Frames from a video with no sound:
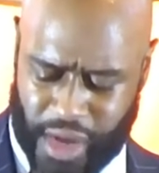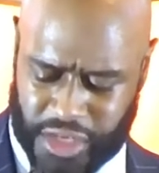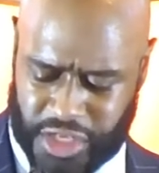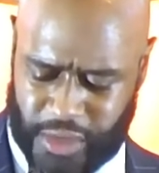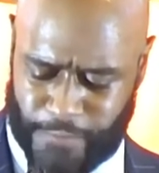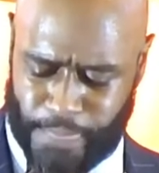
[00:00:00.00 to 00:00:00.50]

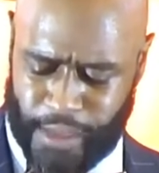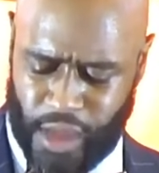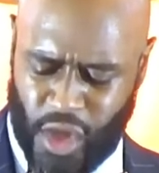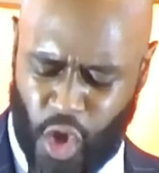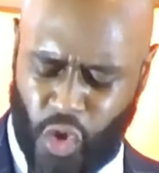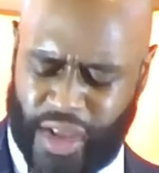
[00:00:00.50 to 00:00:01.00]
depression?
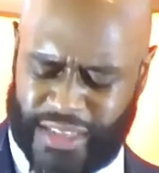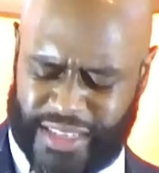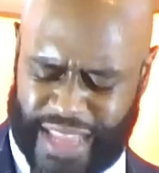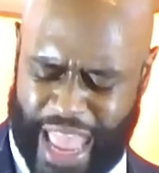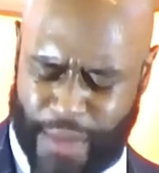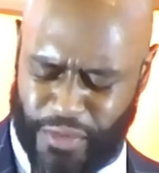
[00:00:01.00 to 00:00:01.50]

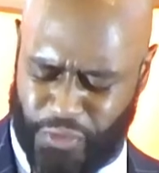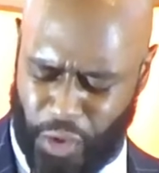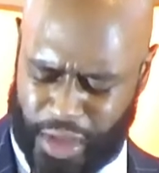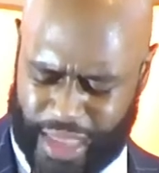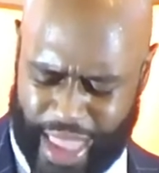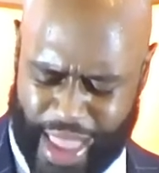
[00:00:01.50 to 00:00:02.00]
Who can
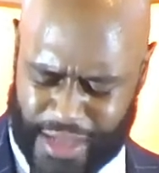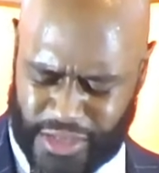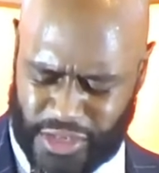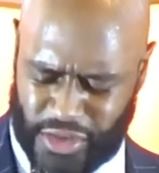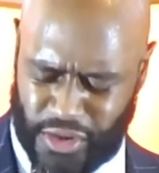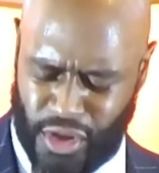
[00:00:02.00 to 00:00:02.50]
stand before
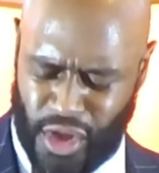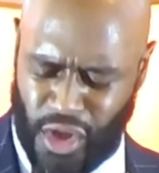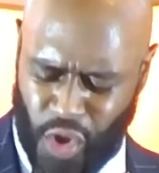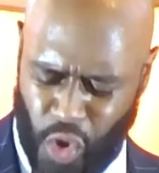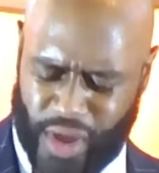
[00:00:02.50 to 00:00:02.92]
cancer?